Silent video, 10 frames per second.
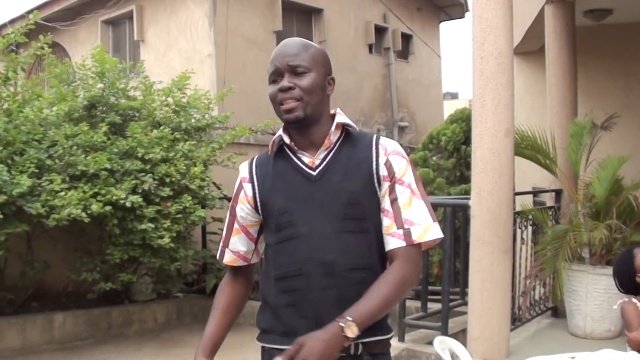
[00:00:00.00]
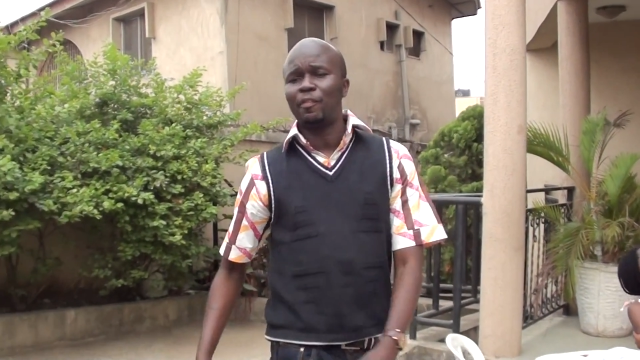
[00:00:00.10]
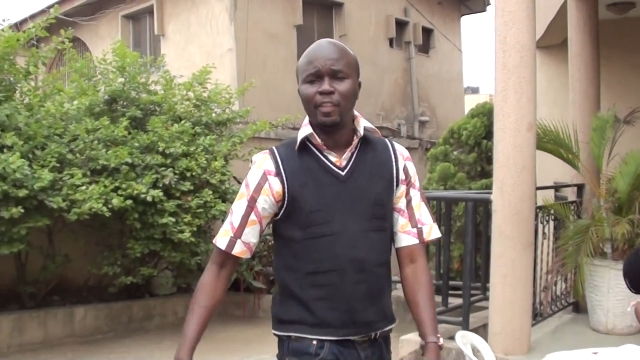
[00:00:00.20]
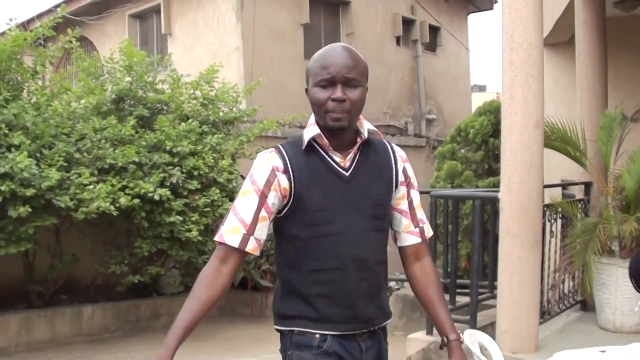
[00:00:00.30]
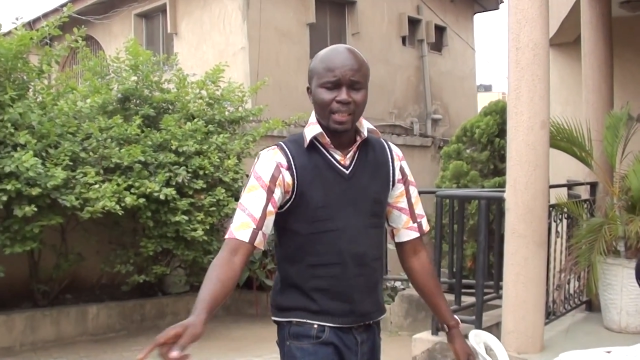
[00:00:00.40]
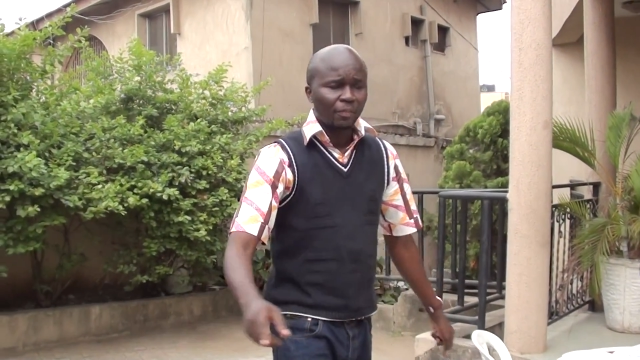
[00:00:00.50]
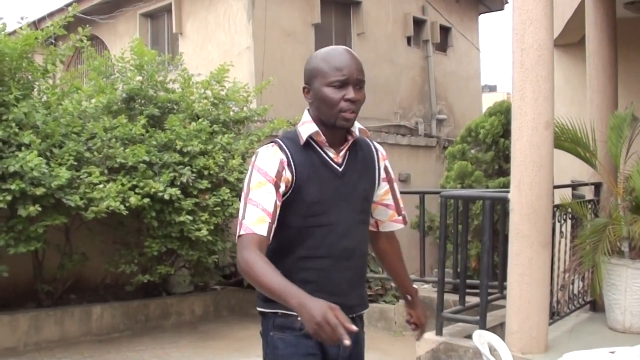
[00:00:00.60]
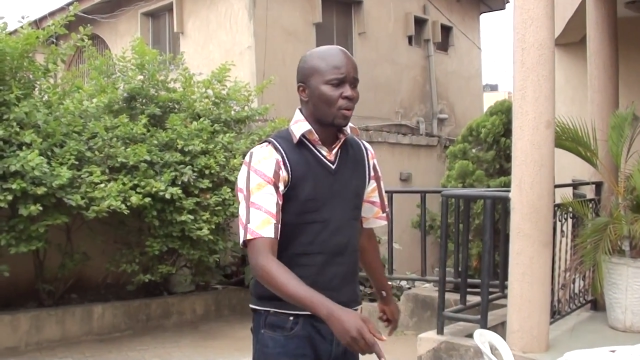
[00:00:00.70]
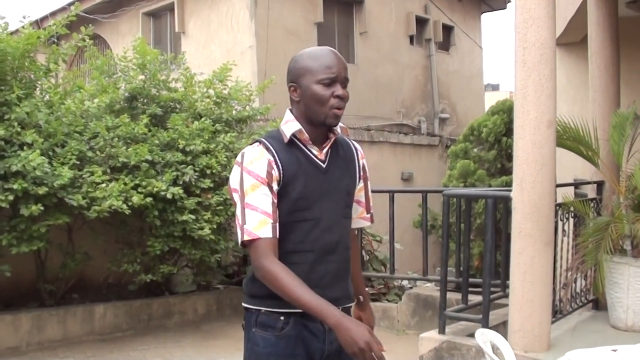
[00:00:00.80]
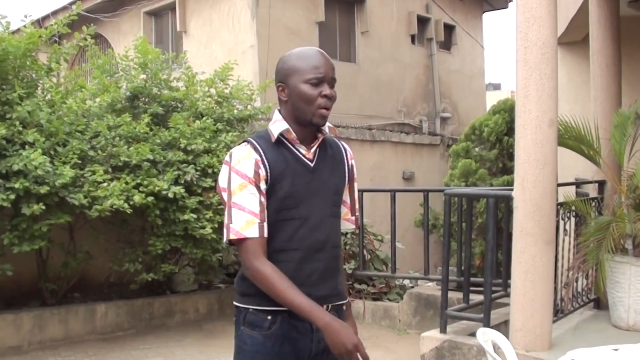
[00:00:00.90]
the flip side of
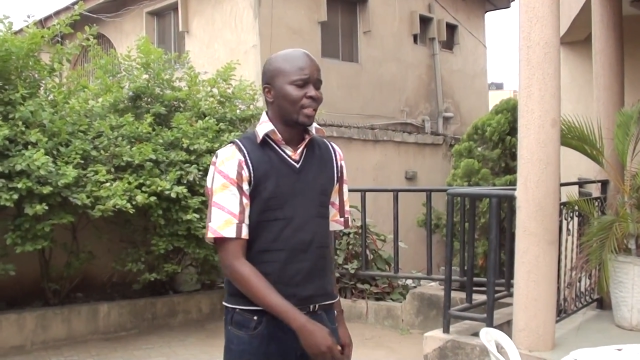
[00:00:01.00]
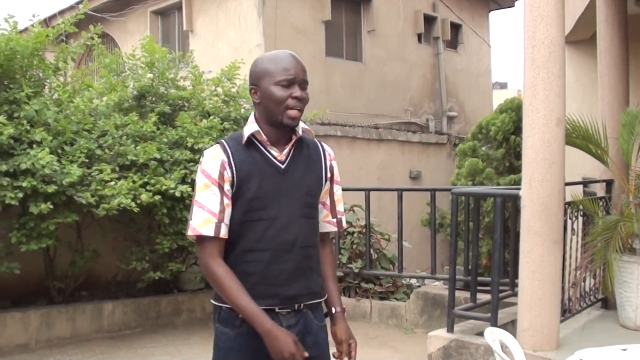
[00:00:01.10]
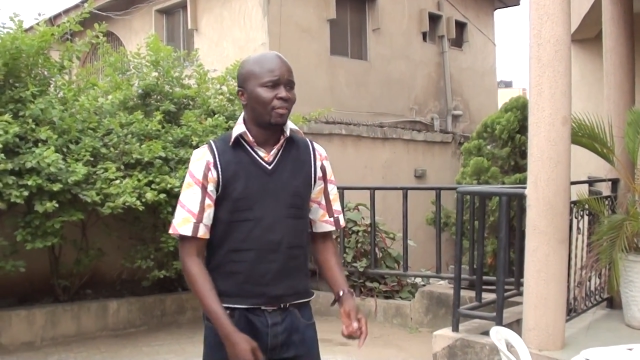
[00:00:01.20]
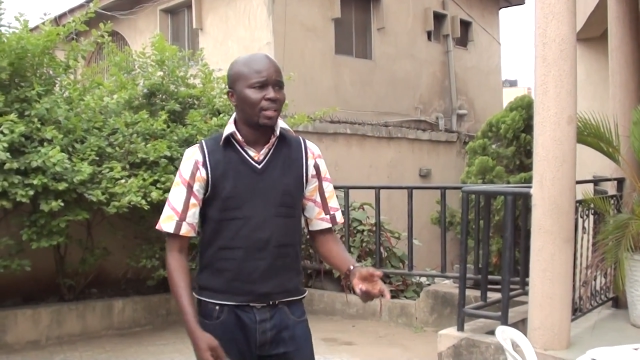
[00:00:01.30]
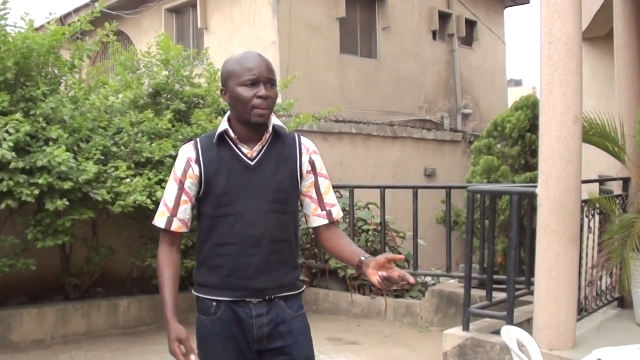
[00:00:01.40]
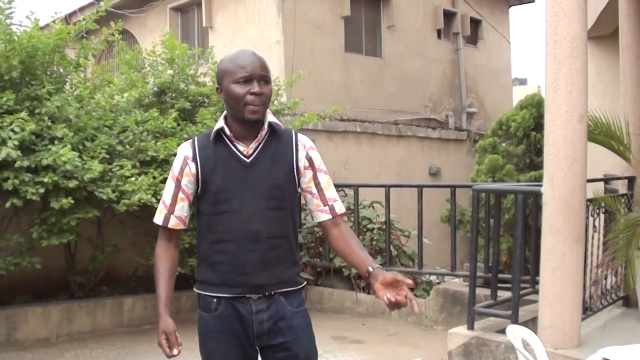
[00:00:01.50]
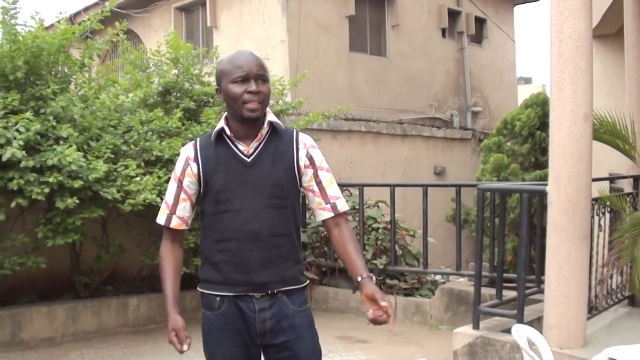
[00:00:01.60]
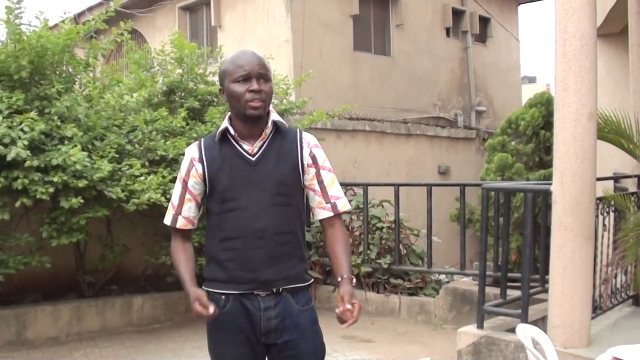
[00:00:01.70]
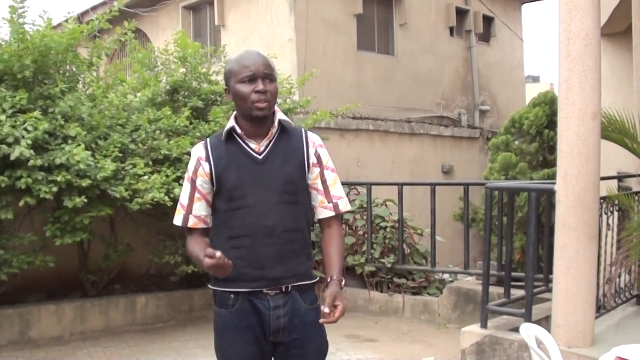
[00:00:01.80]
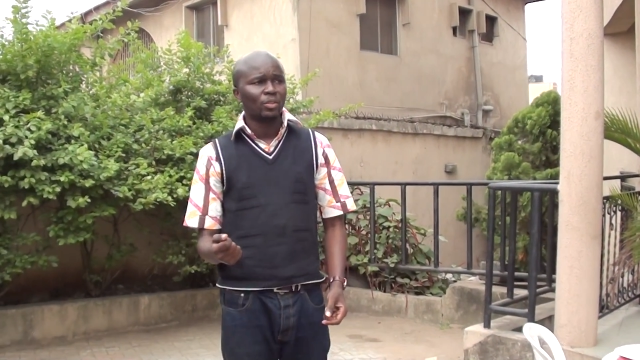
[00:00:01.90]
the coin. I read about
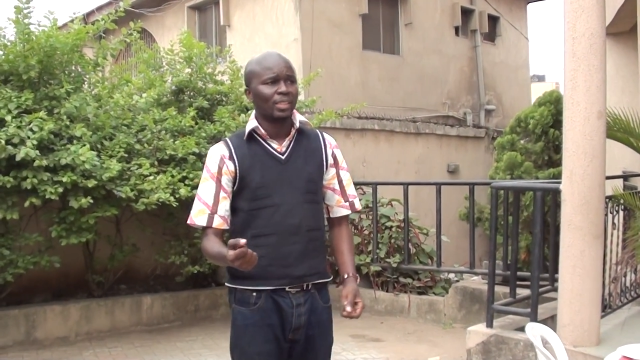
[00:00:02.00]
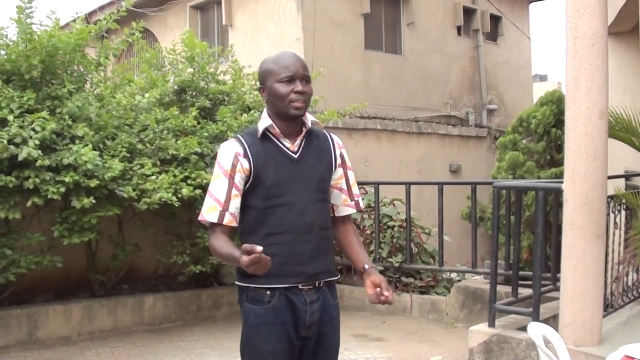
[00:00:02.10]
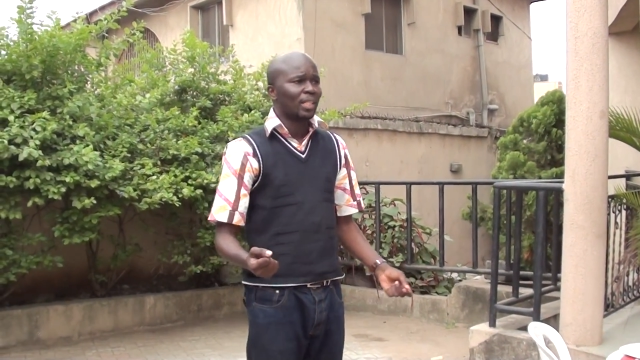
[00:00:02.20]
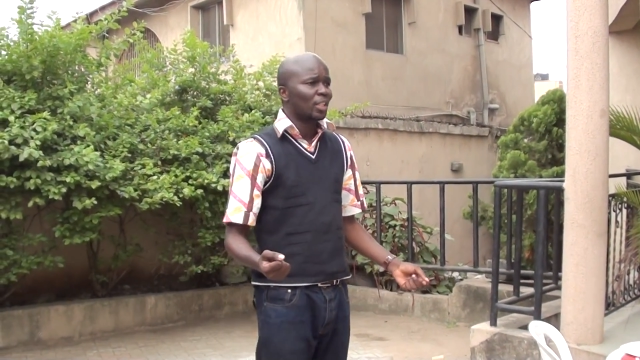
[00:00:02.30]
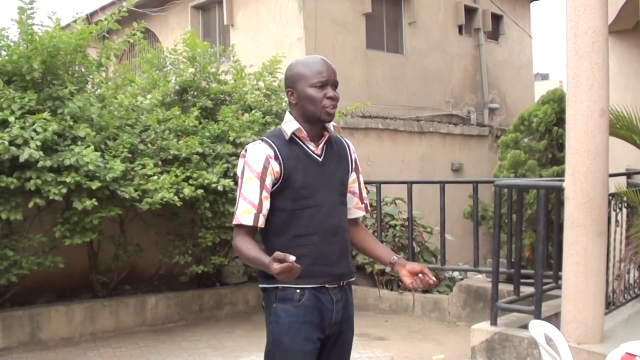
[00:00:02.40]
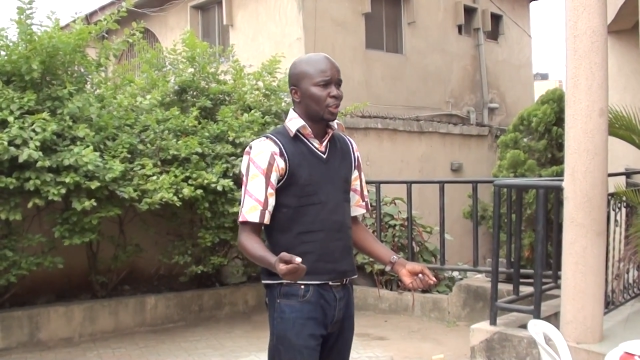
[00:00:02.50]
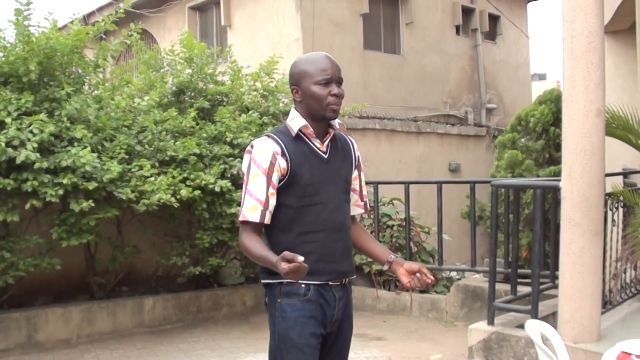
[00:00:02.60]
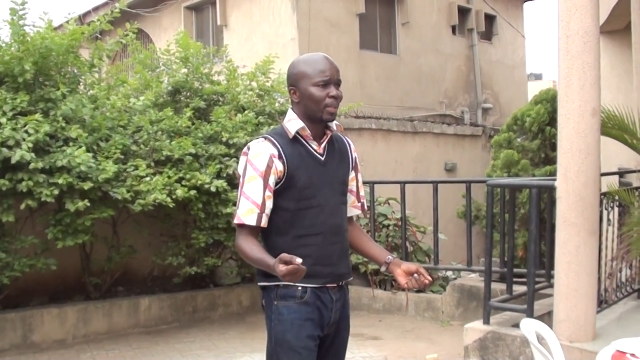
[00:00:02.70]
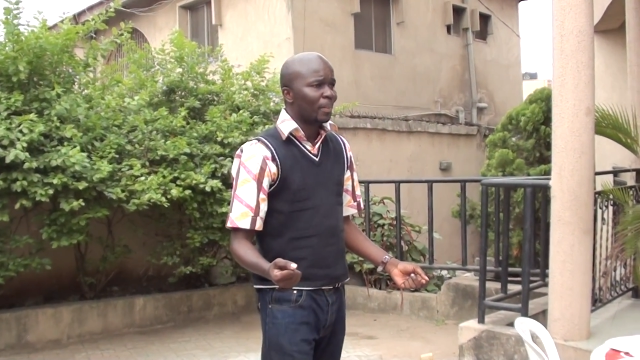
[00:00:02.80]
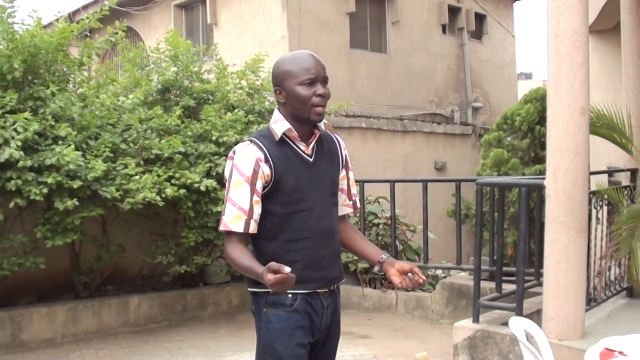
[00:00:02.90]
a doctor in start shirt
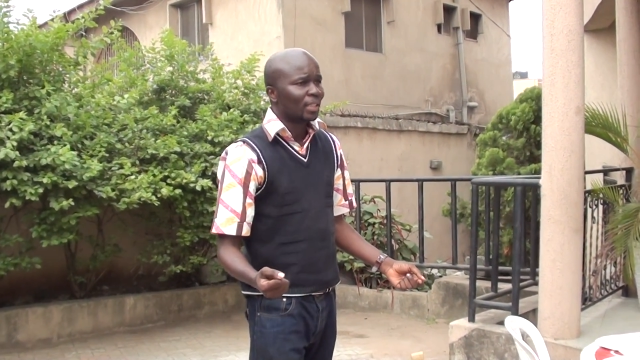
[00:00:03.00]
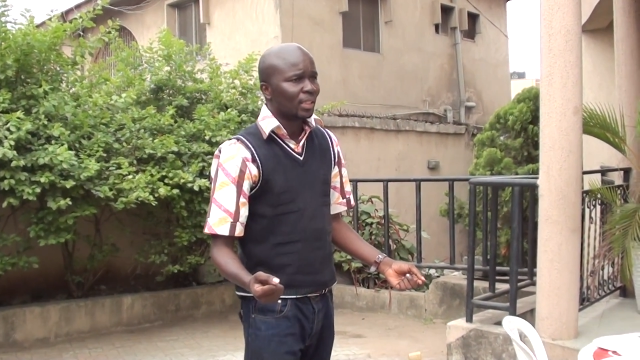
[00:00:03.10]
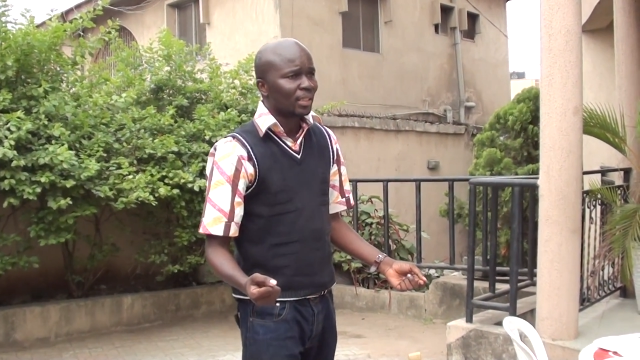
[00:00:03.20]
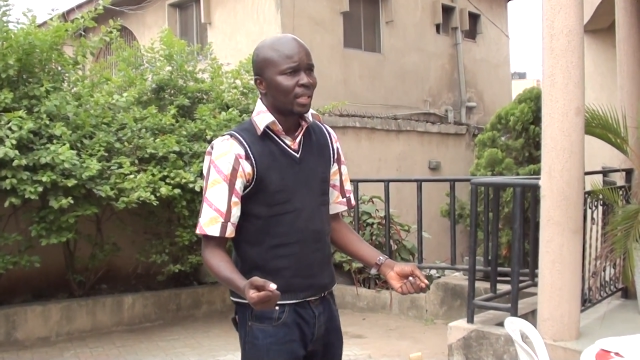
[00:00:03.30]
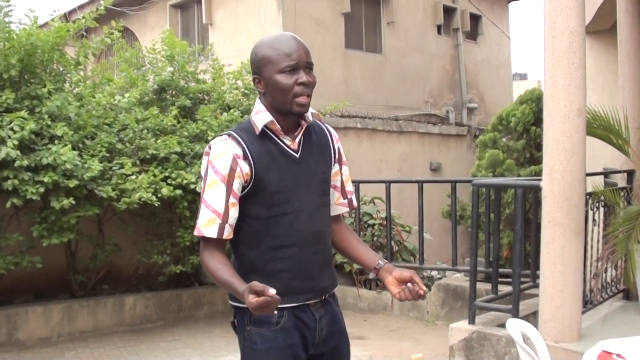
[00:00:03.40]
with a machete.